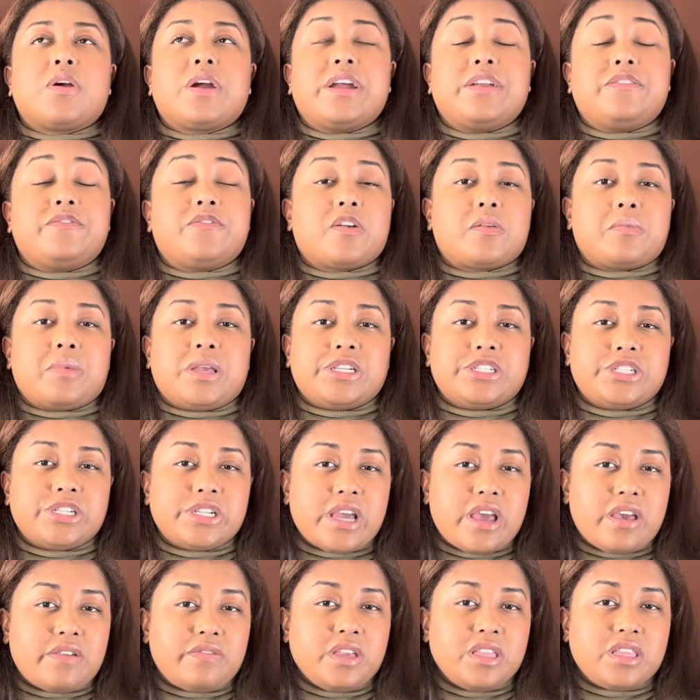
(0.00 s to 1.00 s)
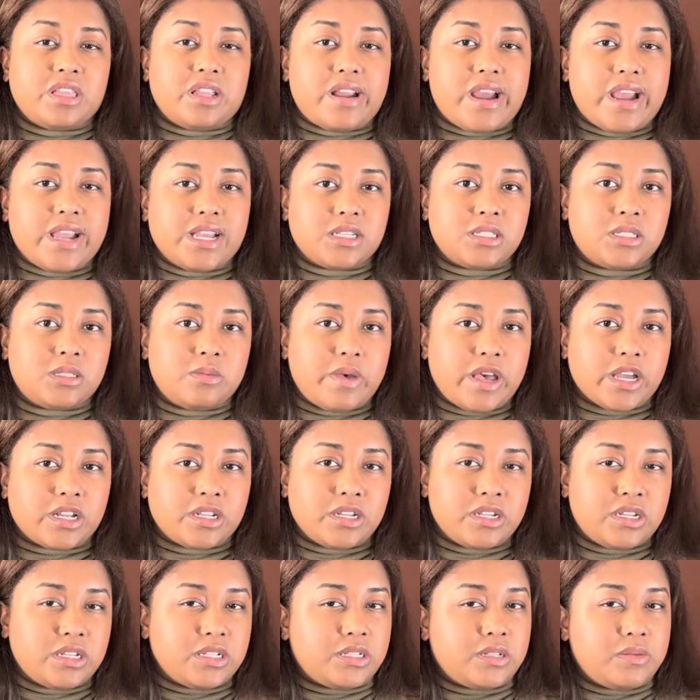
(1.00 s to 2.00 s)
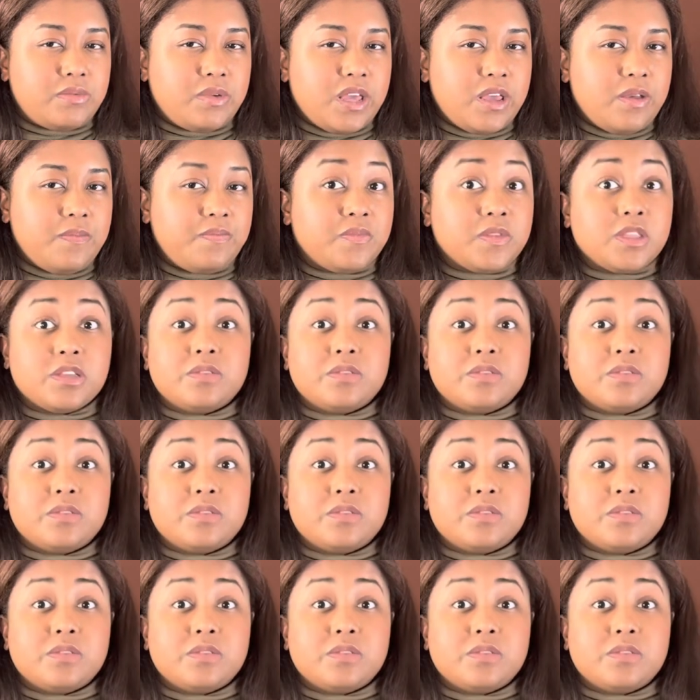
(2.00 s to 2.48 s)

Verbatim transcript: information heavy than I expected it to be,